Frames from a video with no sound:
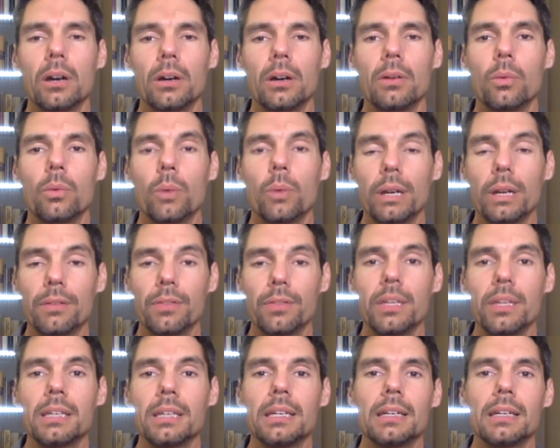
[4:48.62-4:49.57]
way of
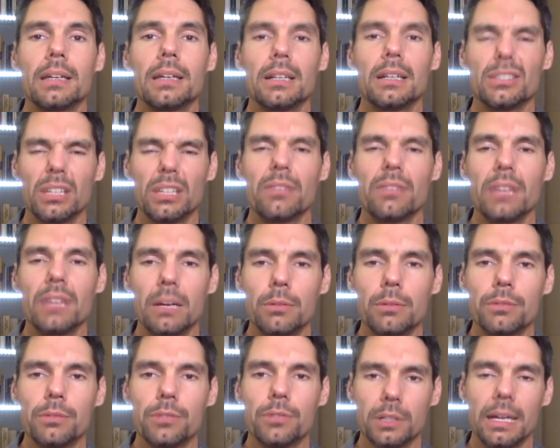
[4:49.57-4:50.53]
thinking. I'll save that
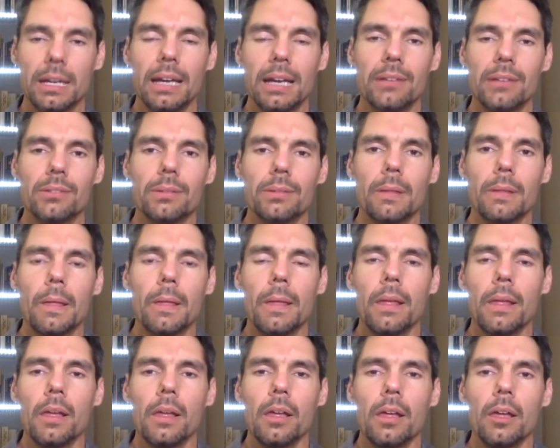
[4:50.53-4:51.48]
one for last.
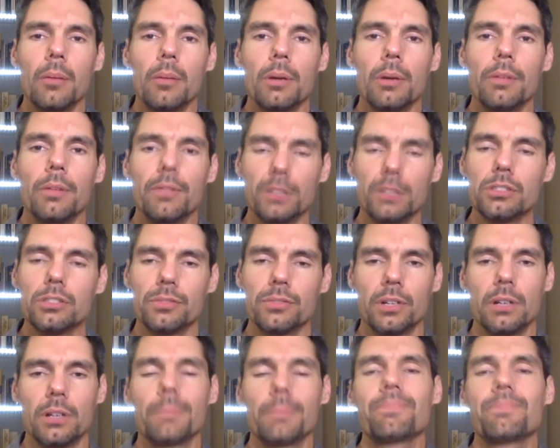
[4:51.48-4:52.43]
But first of
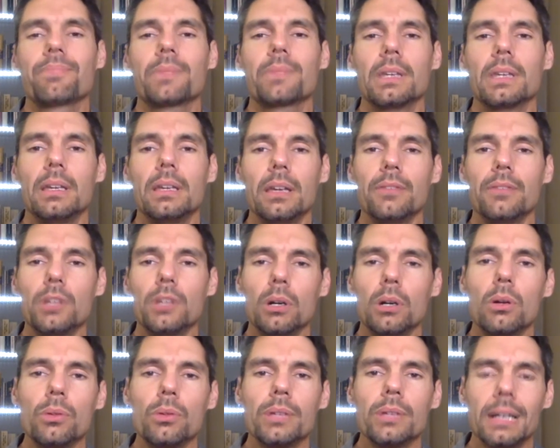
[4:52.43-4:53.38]
all, if you
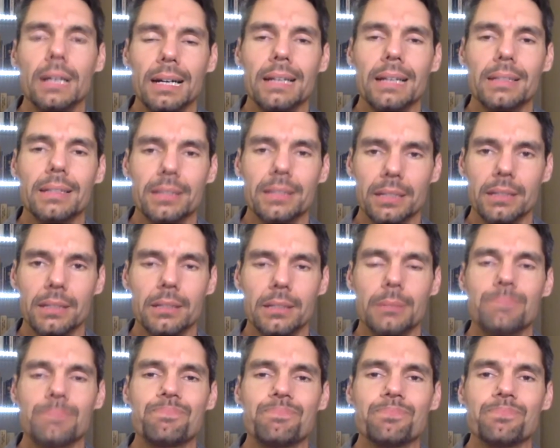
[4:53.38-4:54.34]
hold the
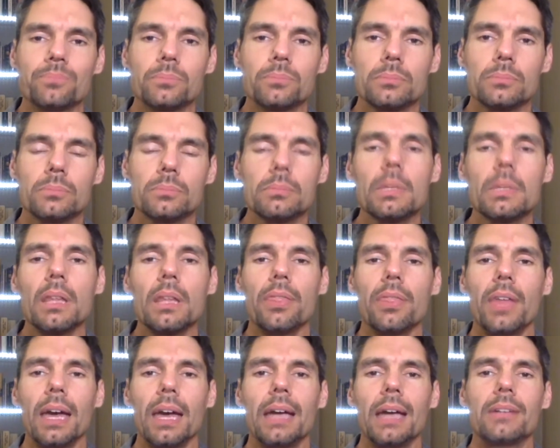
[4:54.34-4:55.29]
idea
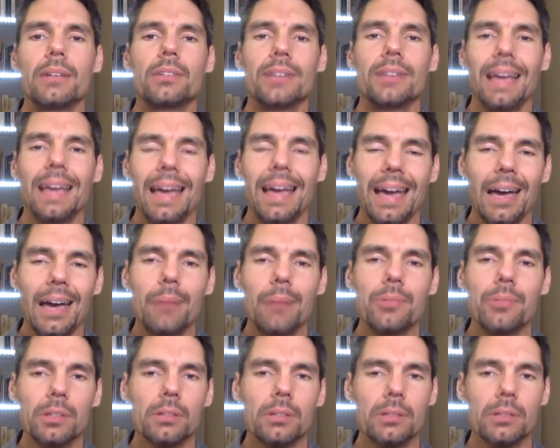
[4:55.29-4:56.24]
that
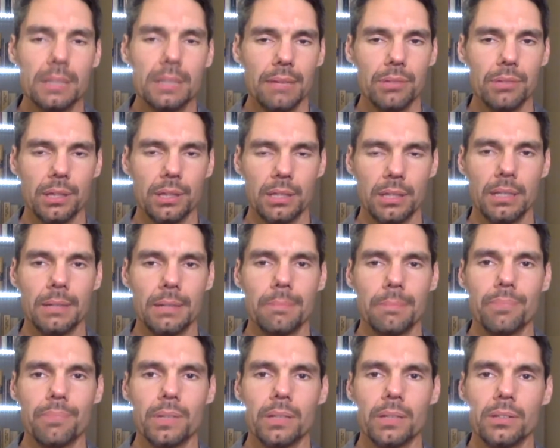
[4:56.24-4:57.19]
absolutely
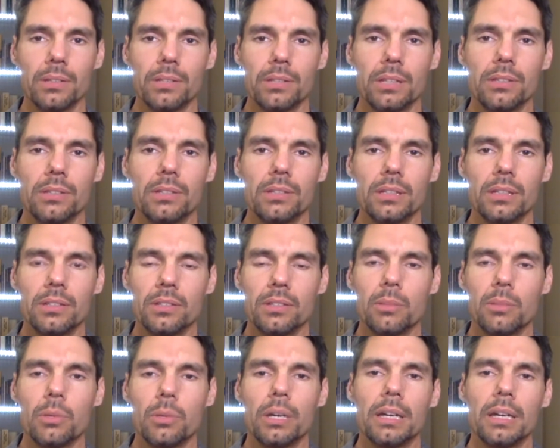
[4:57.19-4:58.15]
everything consists in
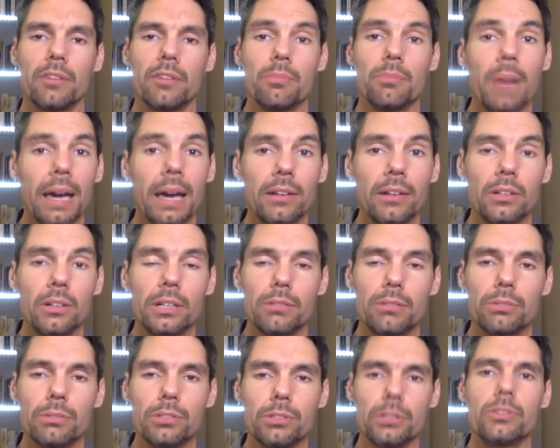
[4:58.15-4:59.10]
some way of matter,
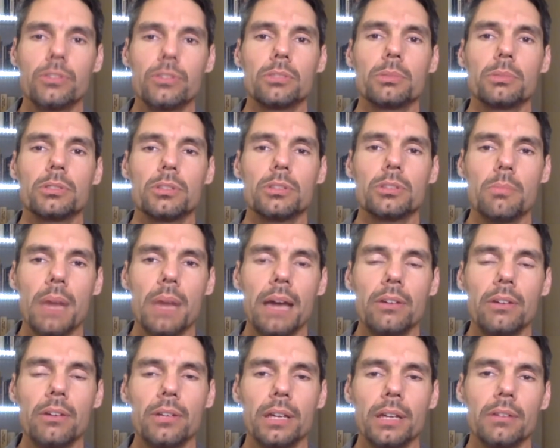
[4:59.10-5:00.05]
is reducible to
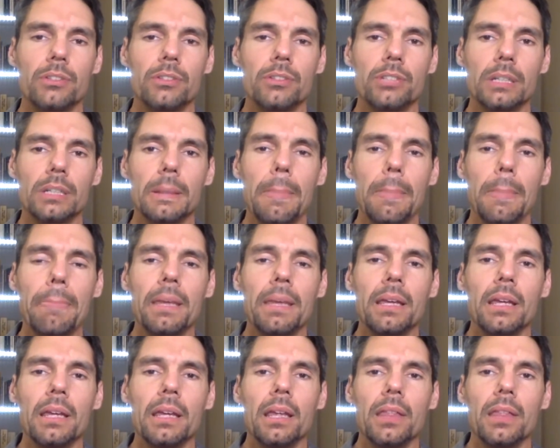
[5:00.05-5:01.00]
matter and energy,
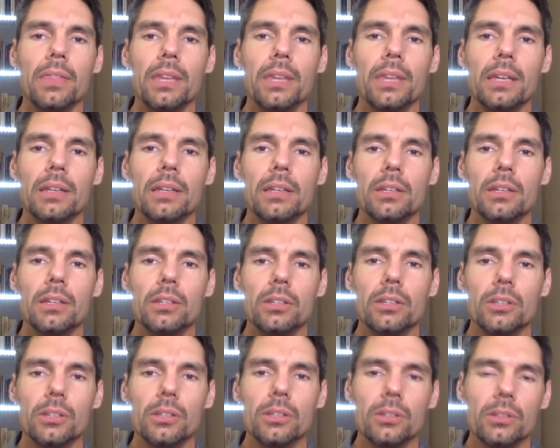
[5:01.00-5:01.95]
then
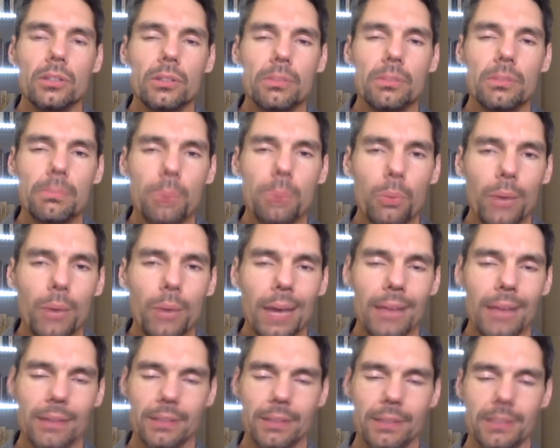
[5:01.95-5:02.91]

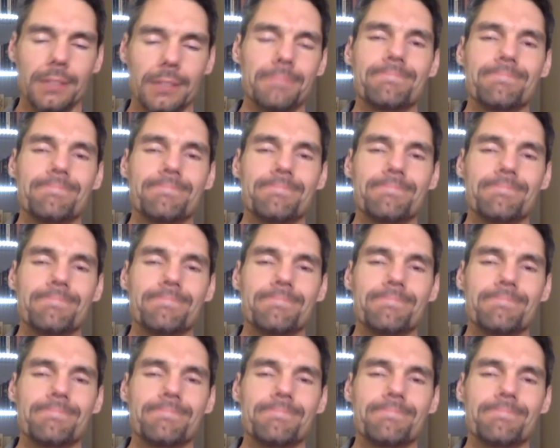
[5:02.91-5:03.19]
morality